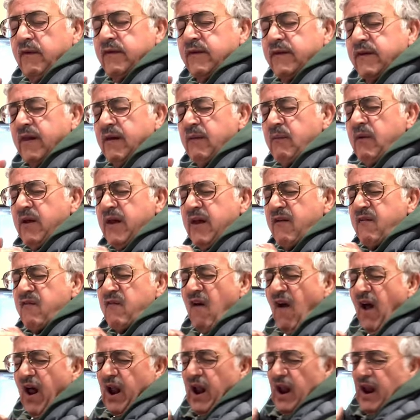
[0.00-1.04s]
Jimmy
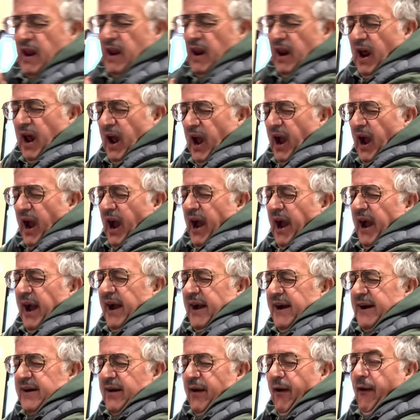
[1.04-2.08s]
Fallon.
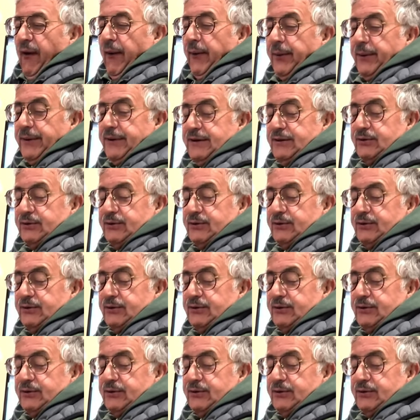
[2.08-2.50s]
Oh,